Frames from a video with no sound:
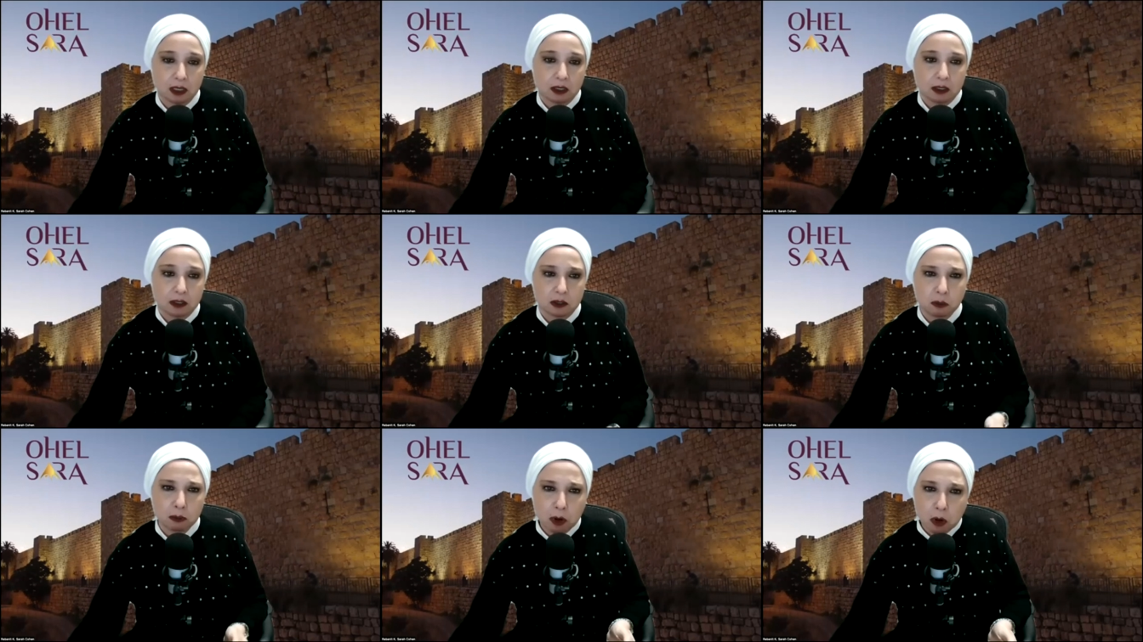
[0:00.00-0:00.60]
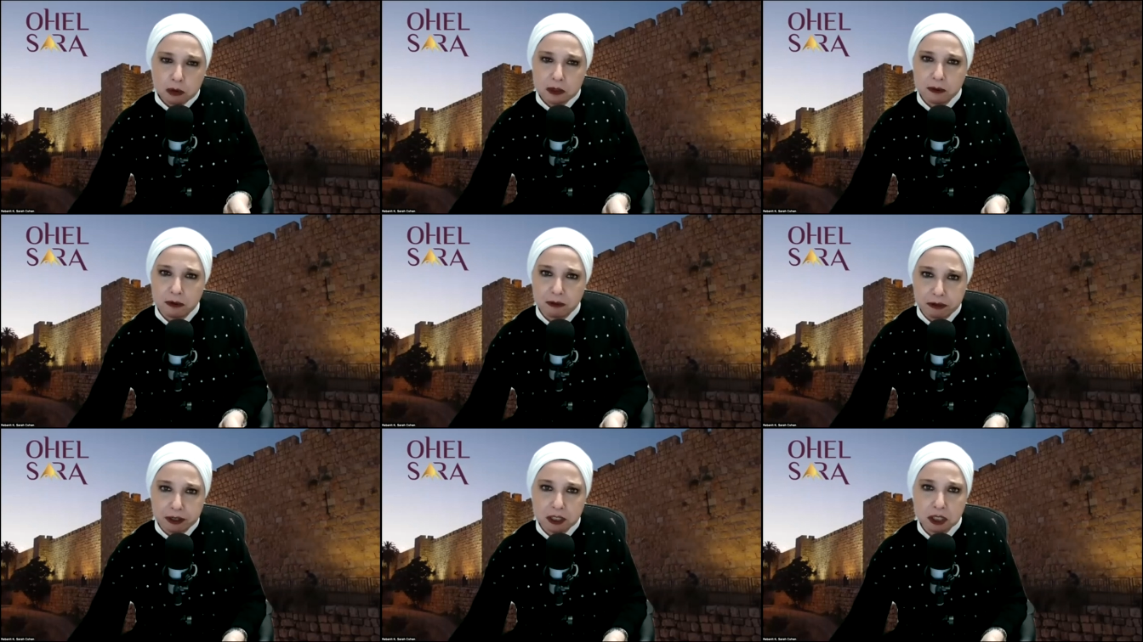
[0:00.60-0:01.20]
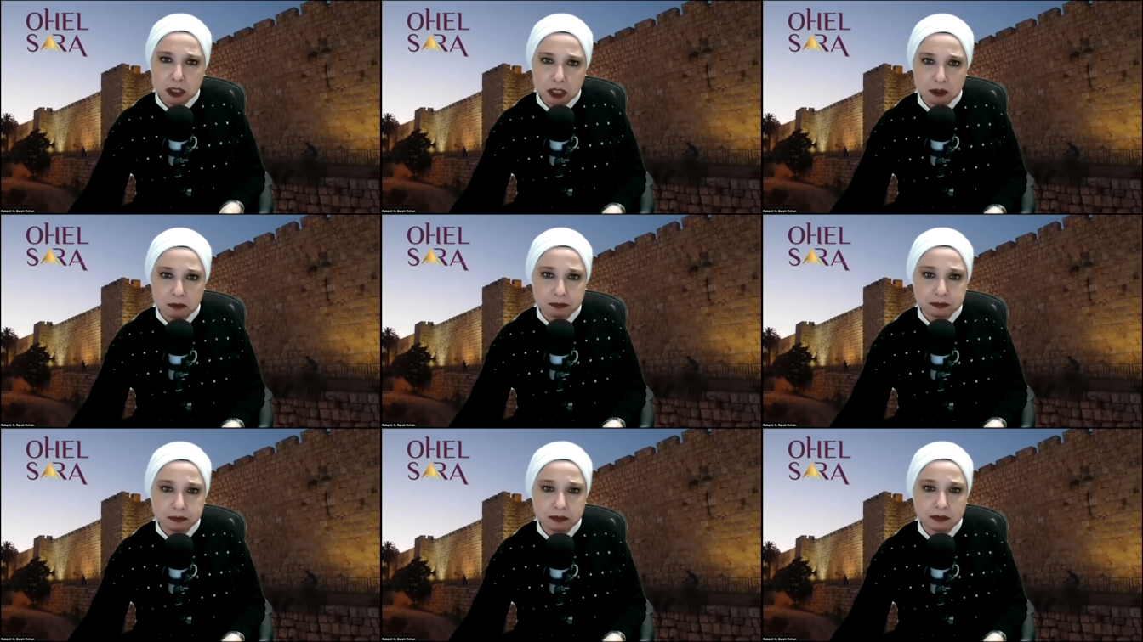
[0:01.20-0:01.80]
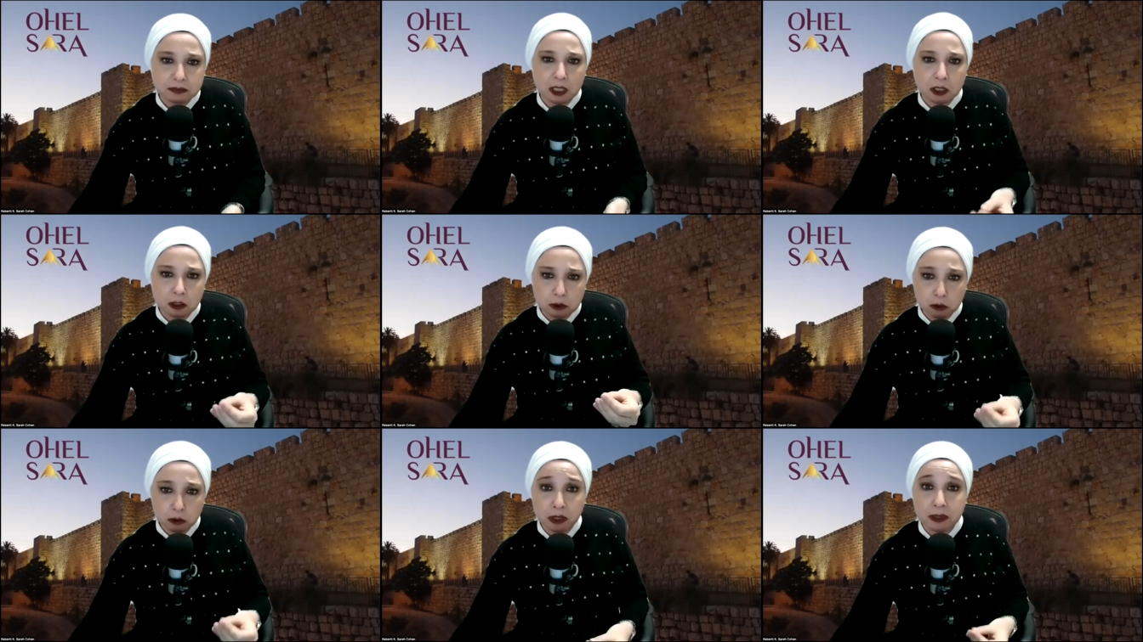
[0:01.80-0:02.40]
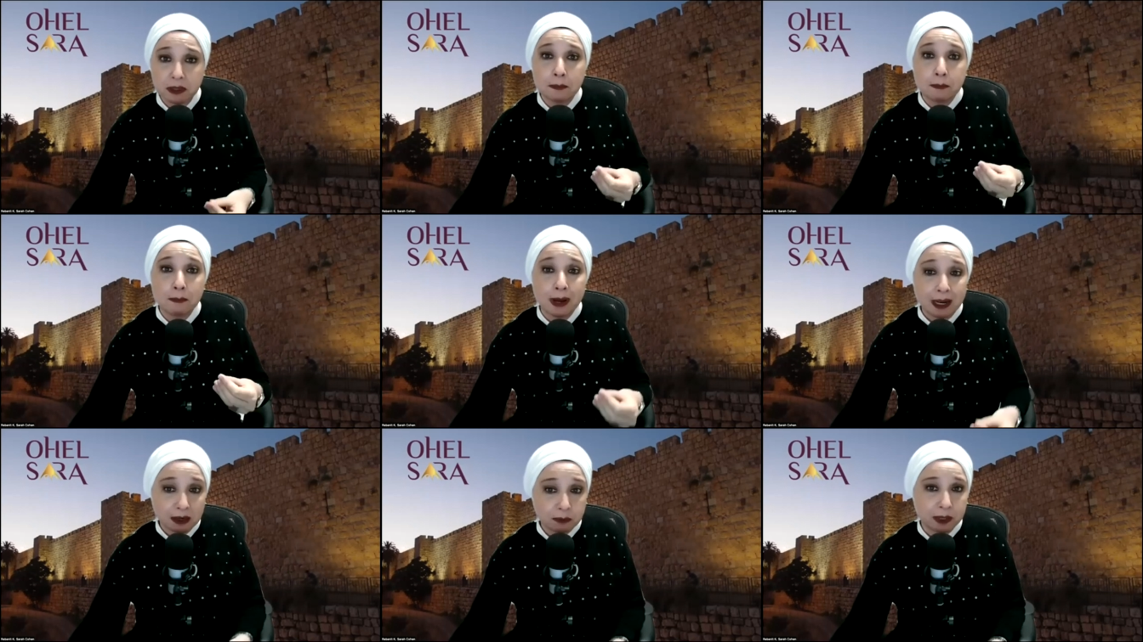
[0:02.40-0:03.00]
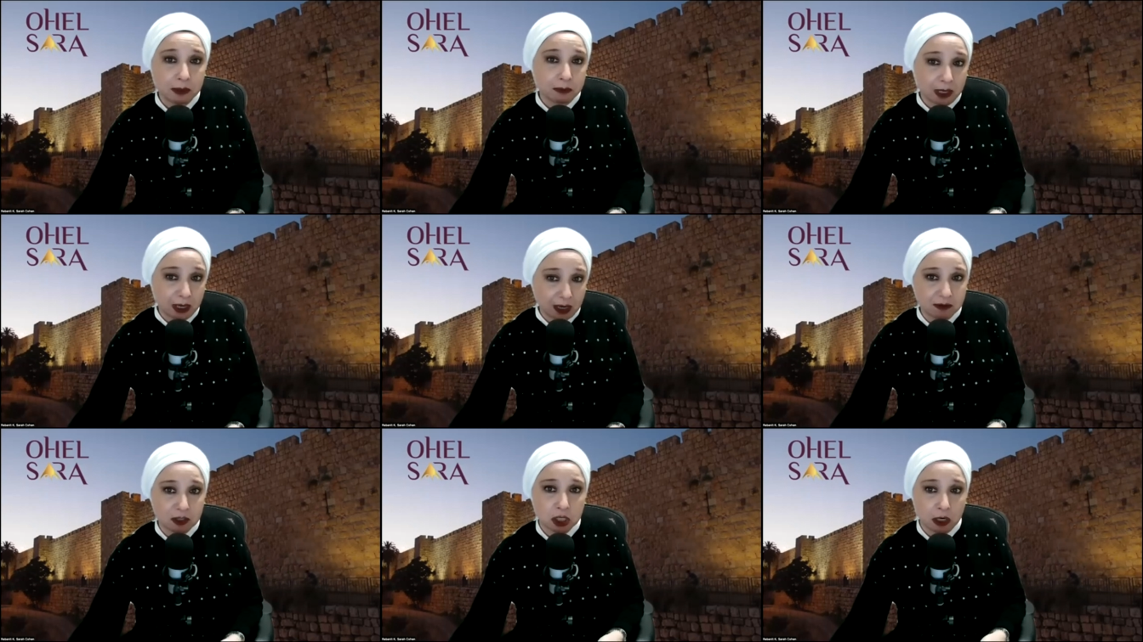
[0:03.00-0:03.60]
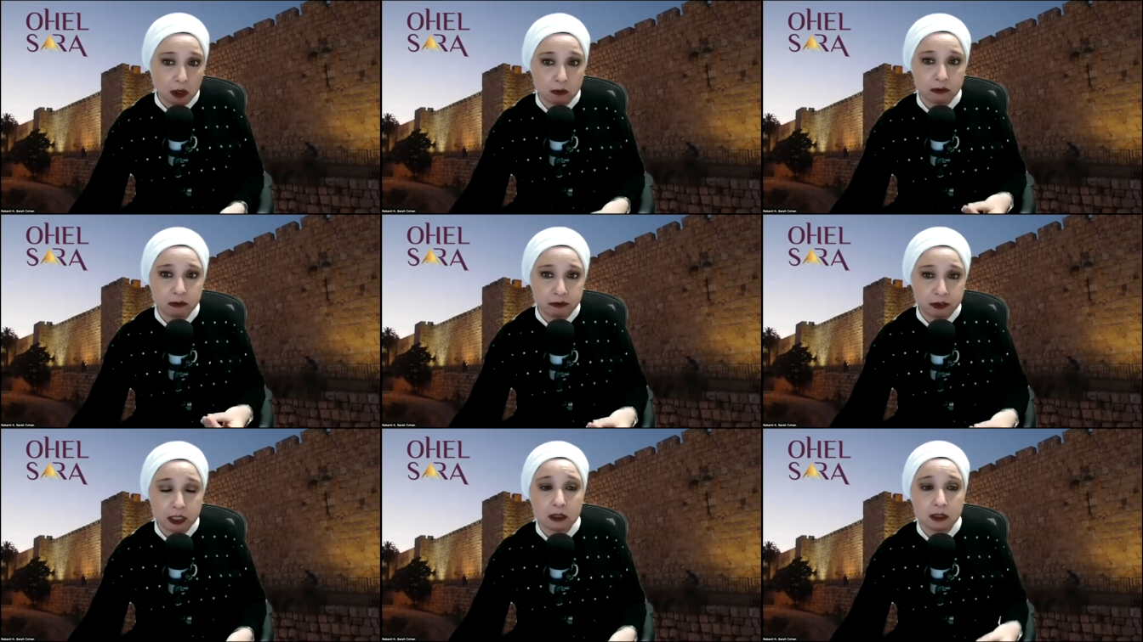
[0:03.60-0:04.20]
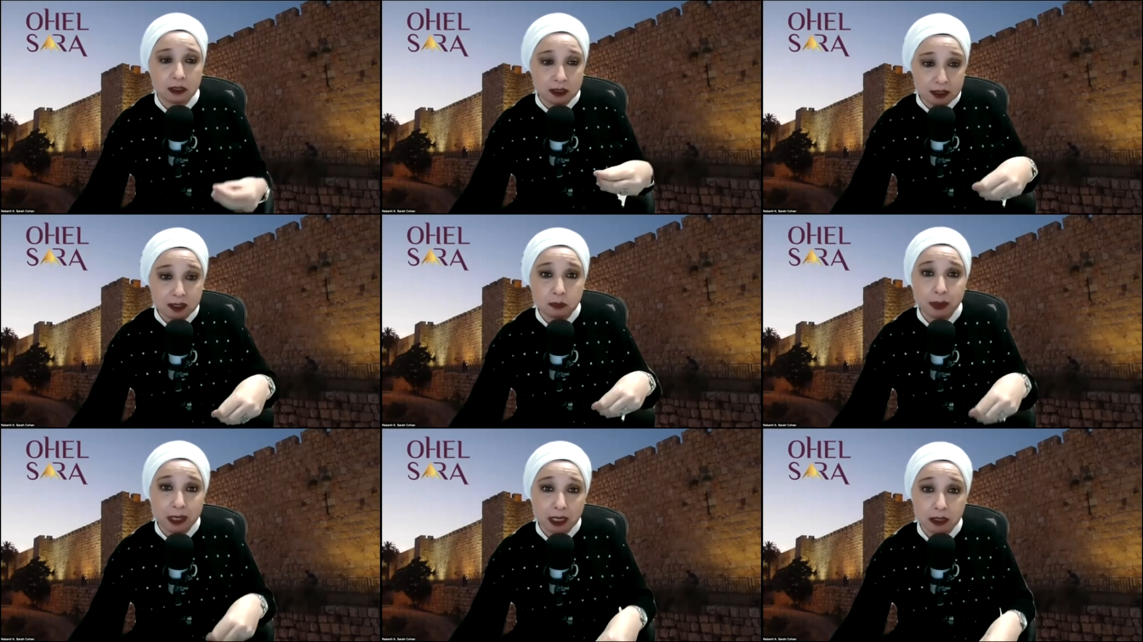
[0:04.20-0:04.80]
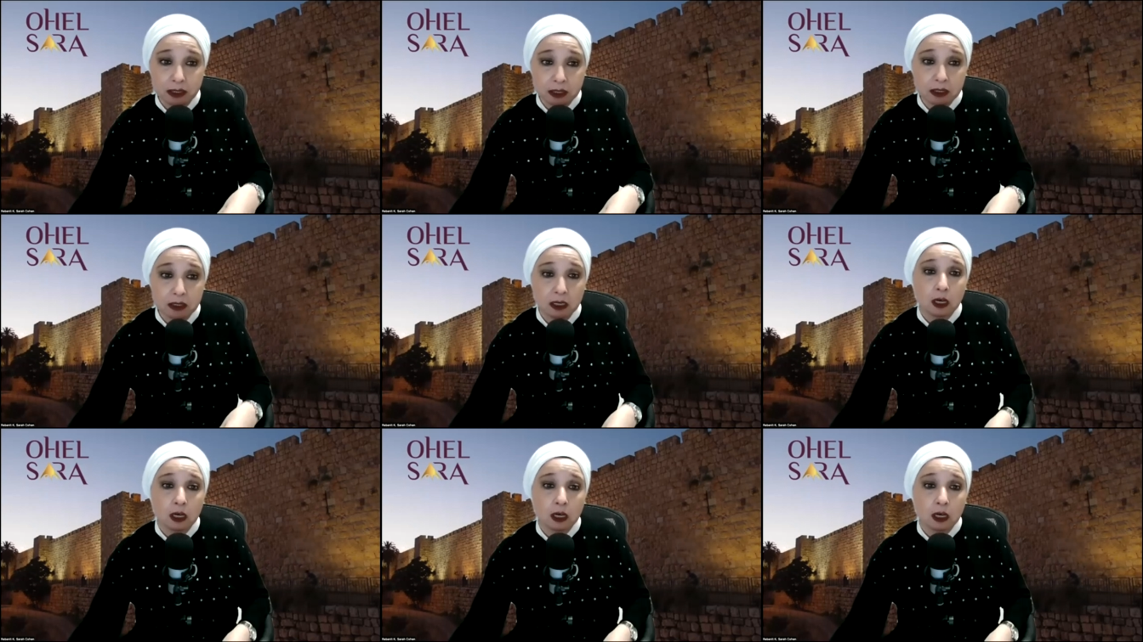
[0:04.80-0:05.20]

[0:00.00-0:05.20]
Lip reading: So most Mefarshim, including the Malbim, Alav Shalom, feel that this perek